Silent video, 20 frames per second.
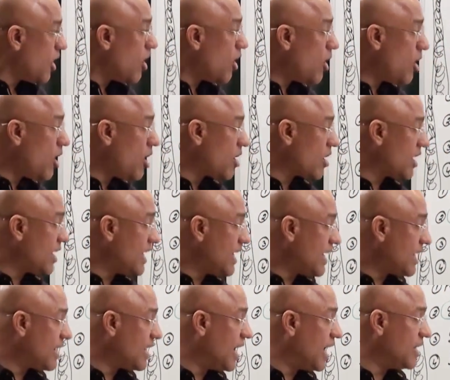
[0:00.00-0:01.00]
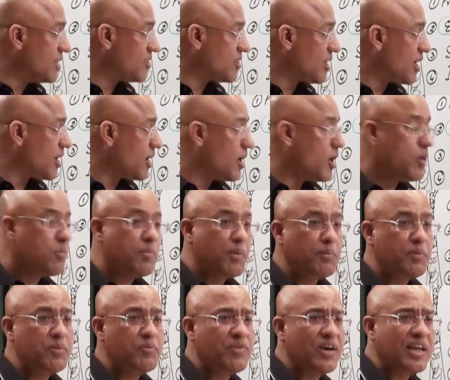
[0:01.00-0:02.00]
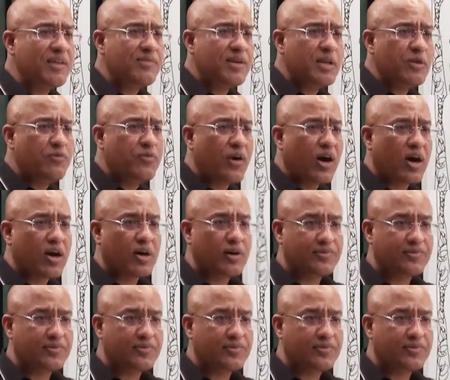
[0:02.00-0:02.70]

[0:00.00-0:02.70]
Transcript: Or enhancer may be very very far